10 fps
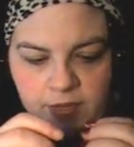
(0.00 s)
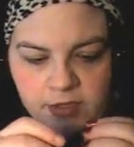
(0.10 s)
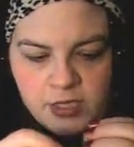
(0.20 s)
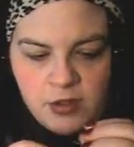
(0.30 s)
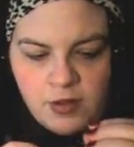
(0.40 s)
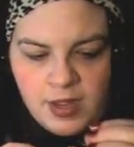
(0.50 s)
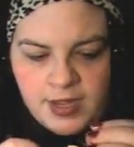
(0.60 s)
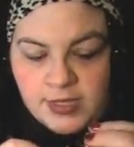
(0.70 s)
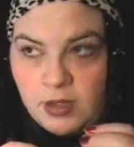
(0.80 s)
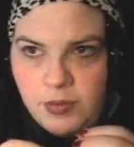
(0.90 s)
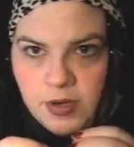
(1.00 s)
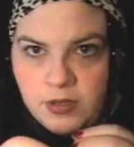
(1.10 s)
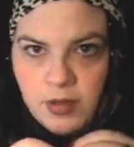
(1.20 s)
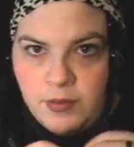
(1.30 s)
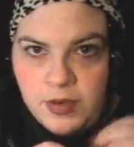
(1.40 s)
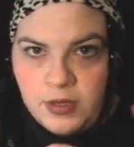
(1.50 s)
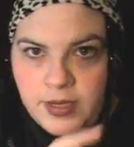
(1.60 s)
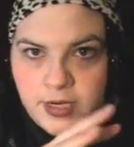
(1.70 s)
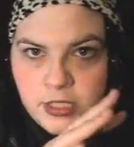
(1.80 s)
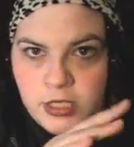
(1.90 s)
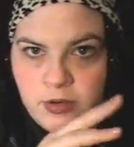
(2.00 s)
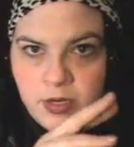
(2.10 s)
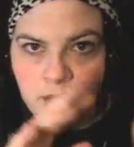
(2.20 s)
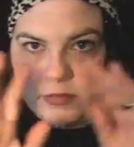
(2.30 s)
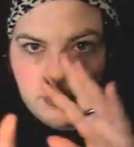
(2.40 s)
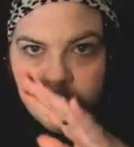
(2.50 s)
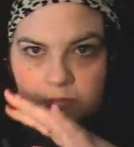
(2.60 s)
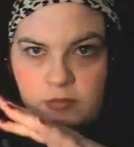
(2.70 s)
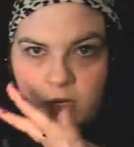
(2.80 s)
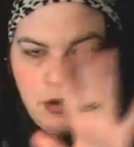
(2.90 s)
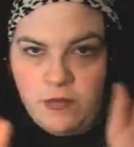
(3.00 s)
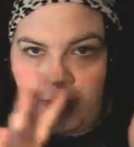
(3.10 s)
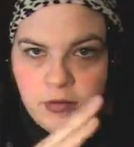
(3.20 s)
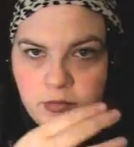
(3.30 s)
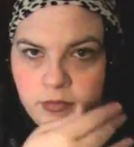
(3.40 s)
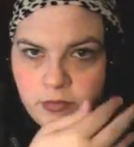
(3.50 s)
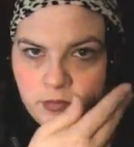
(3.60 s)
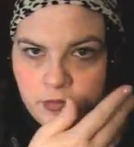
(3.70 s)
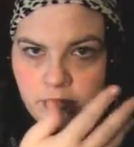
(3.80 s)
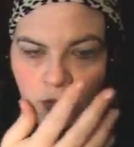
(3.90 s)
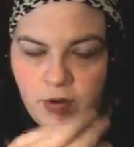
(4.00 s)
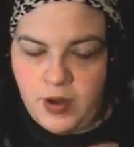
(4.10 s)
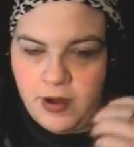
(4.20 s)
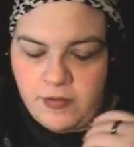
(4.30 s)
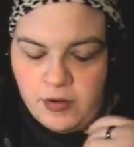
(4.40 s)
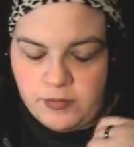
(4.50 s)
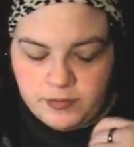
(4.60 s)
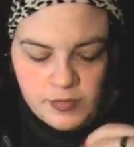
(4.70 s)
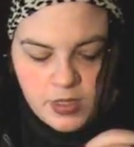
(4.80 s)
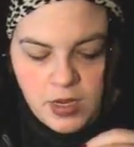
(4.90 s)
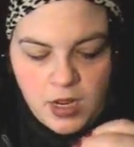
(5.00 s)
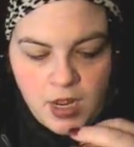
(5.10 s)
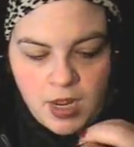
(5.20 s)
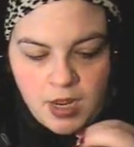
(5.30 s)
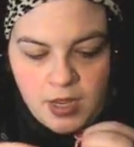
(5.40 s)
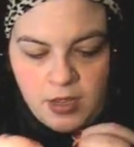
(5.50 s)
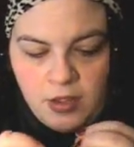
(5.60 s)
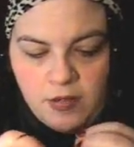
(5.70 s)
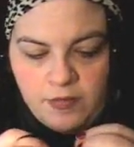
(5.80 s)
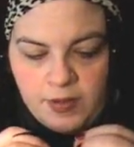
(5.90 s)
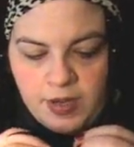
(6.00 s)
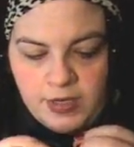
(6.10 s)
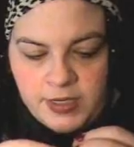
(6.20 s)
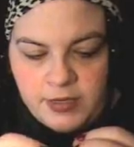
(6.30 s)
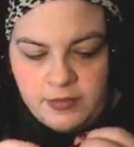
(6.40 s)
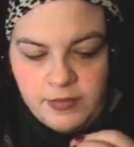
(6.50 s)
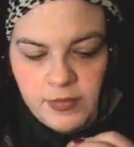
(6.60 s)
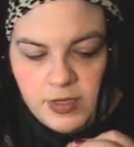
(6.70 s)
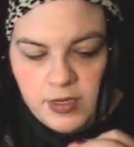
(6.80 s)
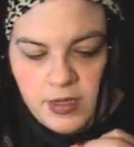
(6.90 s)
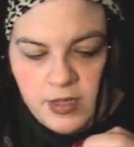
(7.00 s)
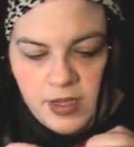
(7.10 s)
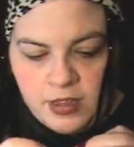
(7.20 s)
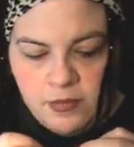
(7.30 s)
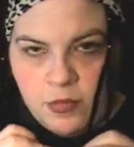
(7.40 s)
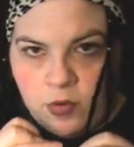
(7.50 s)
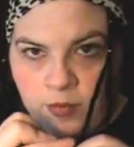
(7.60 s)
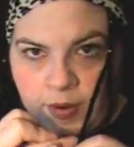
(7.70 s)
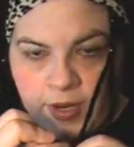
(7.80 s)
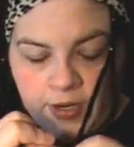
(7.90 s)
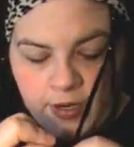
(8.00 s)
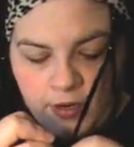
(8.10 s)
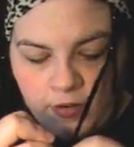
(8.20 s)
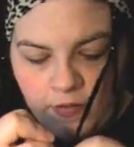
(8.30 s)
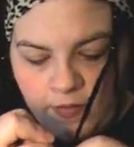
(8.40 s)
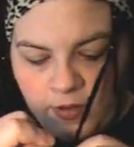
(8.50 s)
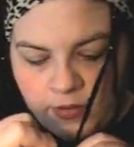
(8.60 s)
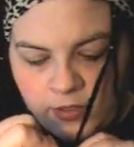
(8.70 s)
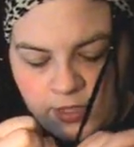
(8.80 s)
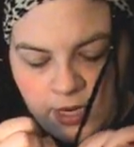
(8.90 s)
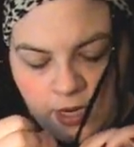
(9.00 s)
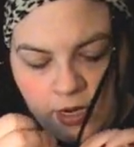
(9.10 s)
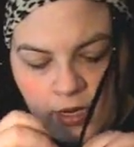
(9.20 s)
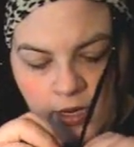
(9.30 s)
So I guess I'll put a link to it over wherever. You can find it. Click the more button and you'll see it.